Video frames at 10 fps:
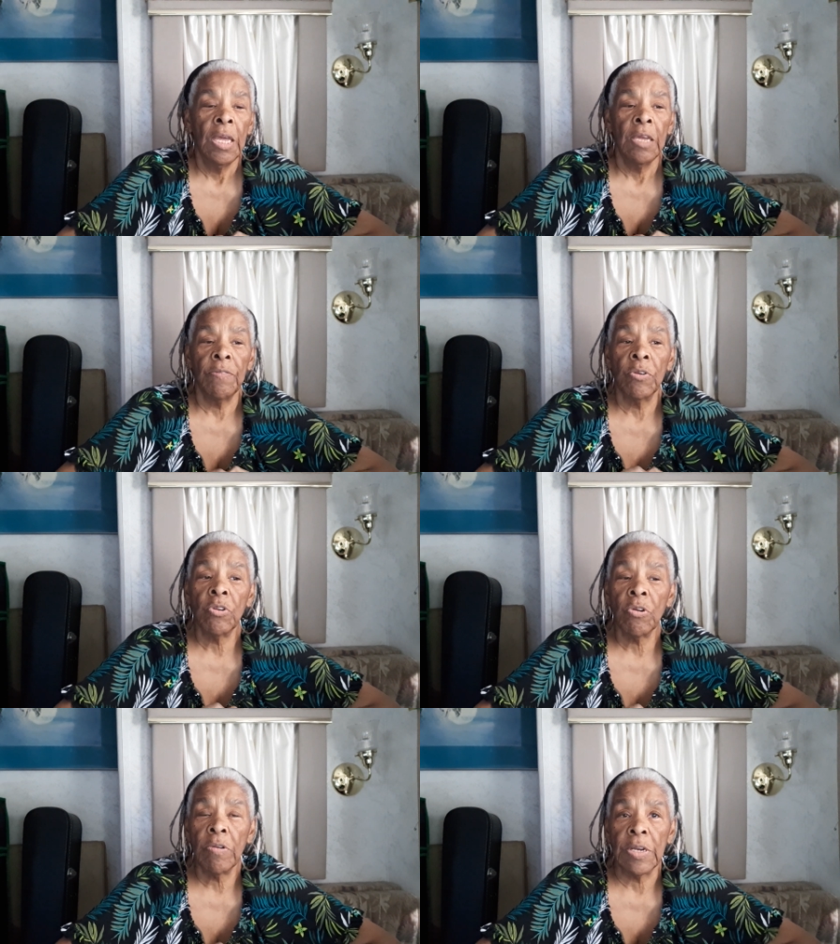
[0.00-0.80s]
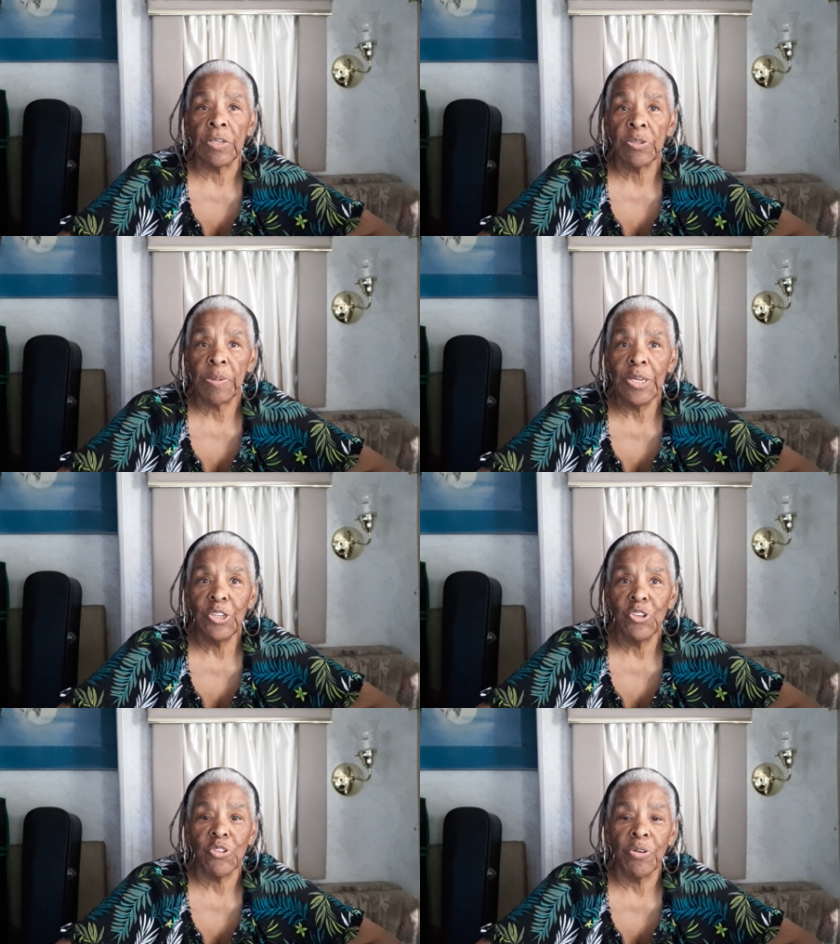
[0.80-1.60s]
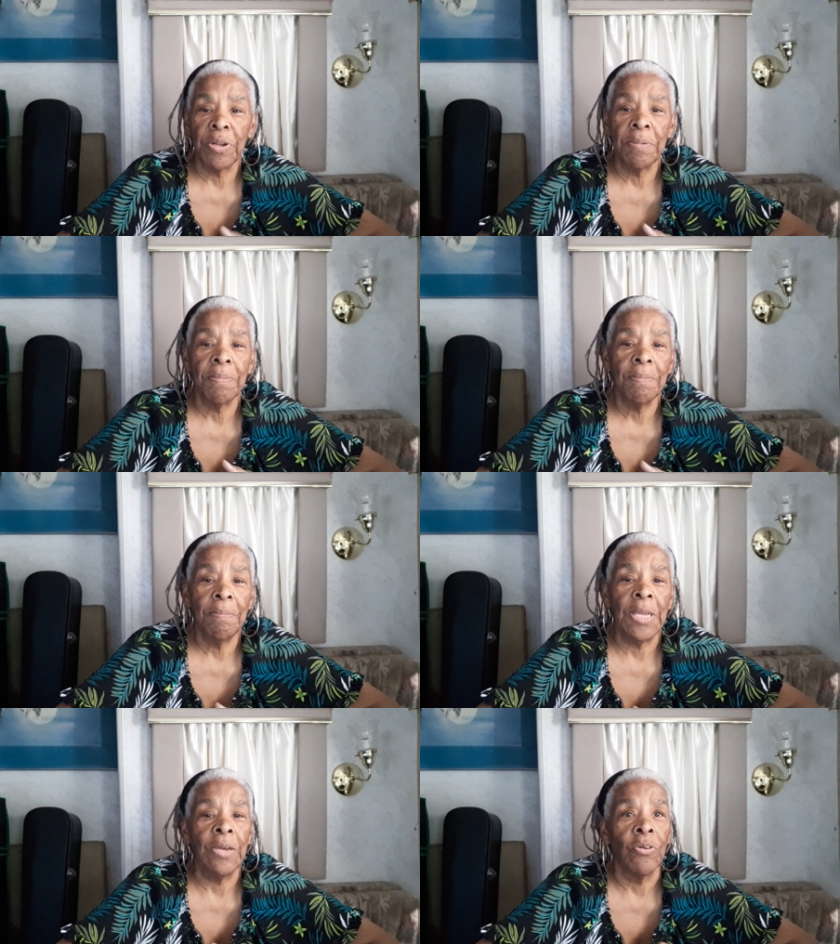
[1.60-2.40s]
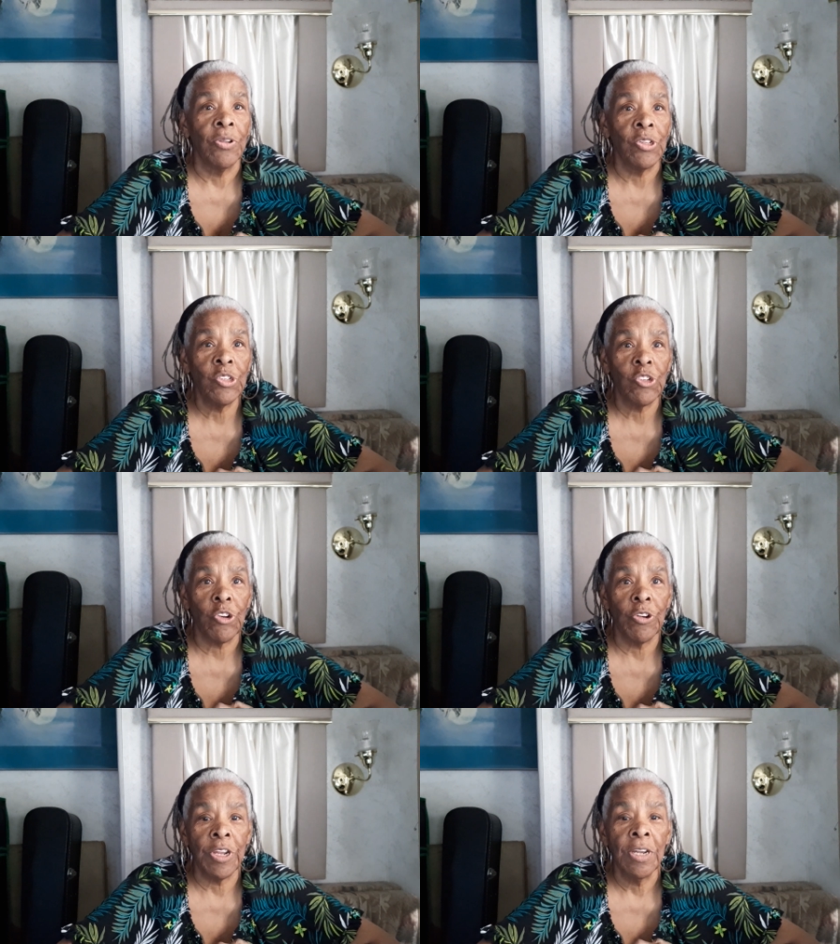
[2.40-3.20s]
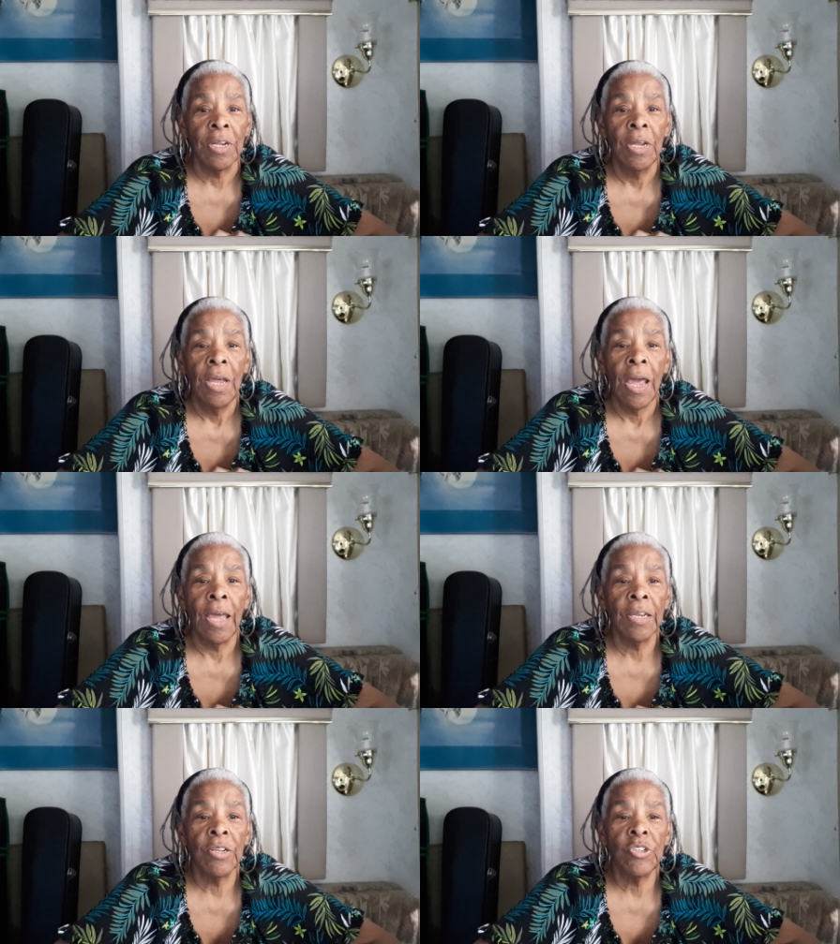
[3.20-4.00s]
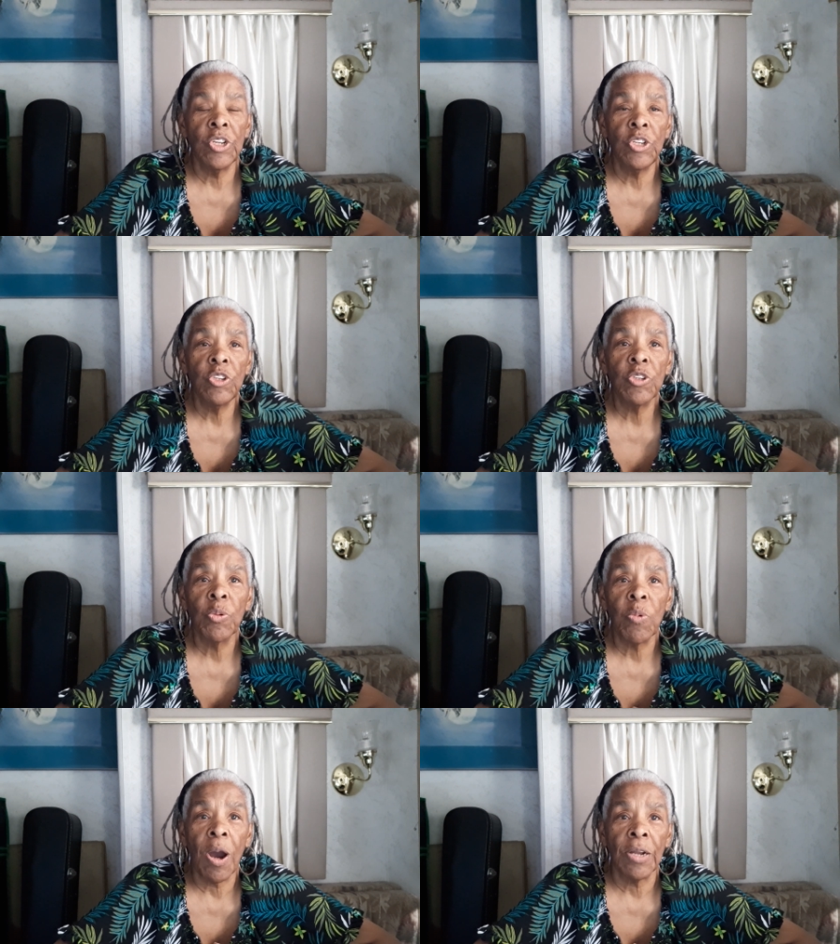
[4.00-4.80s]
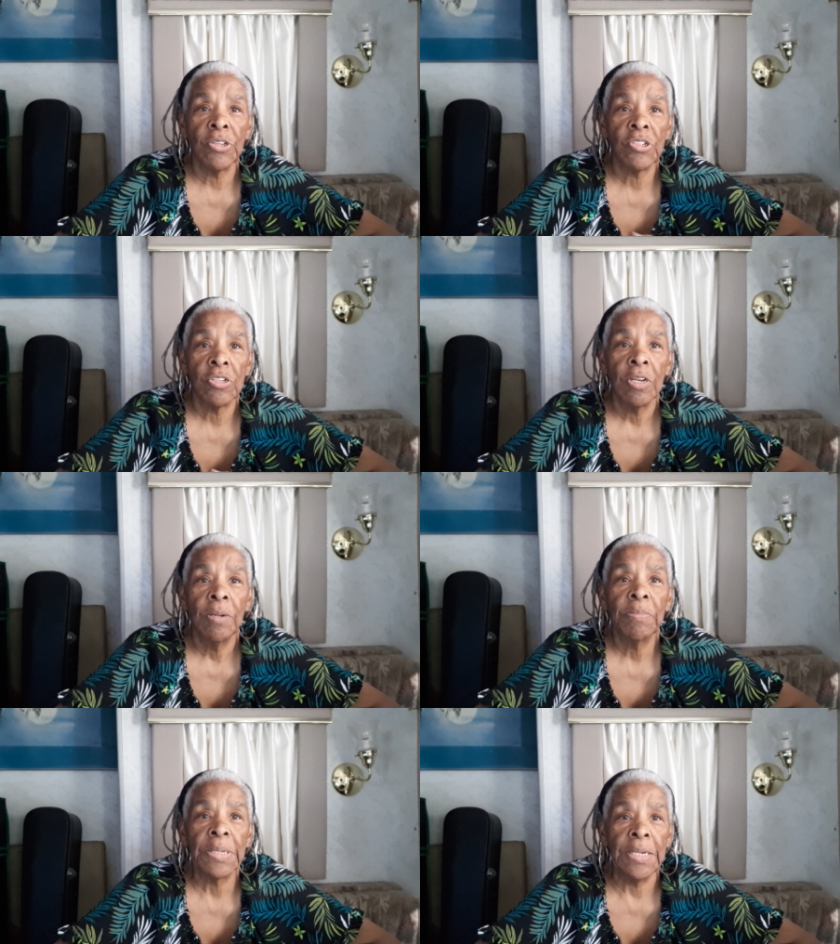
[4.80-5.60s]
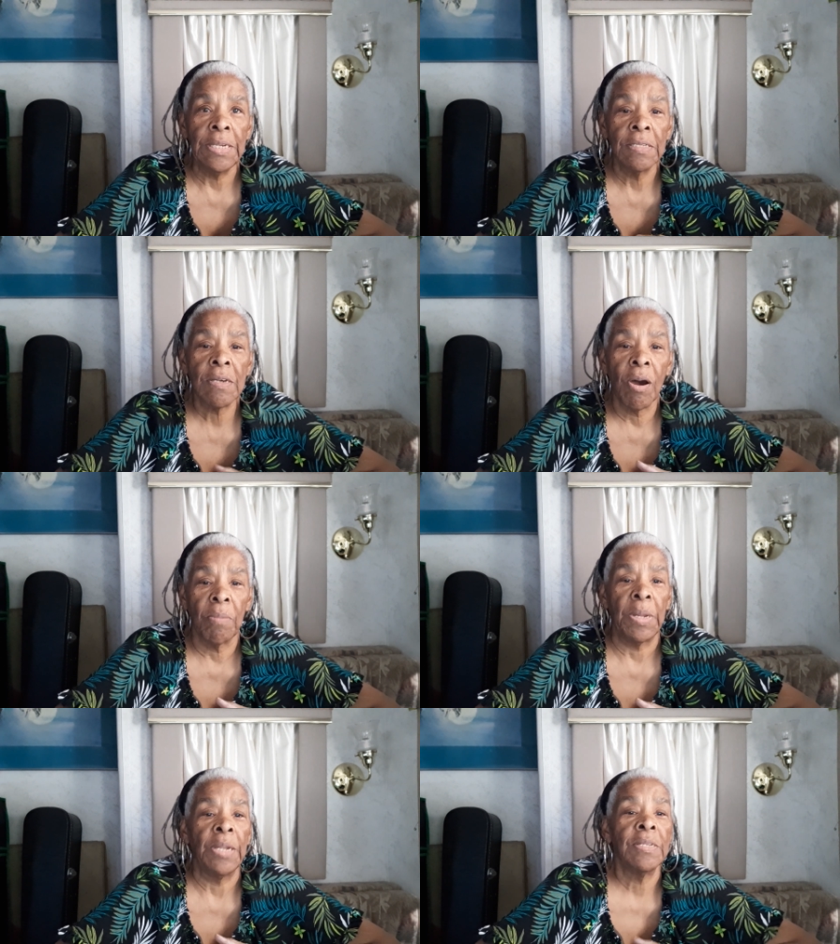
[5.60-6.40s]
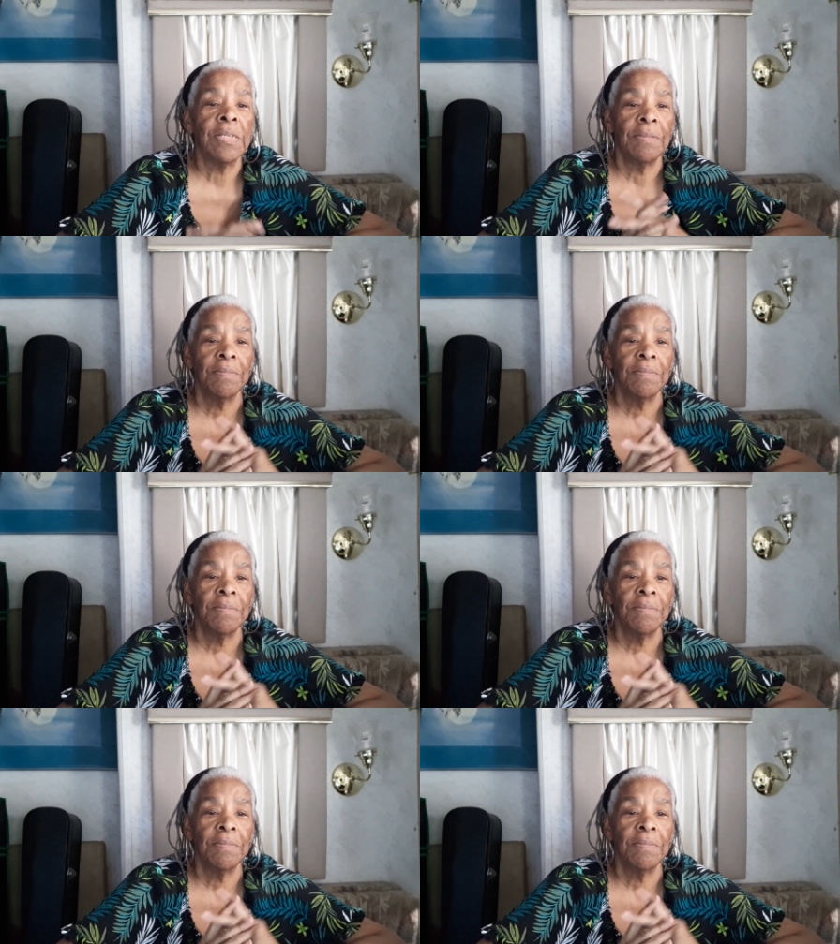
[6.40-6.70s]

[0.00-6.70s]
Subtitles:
If you're curious, please join me on this journey and continue to watch. Please comment.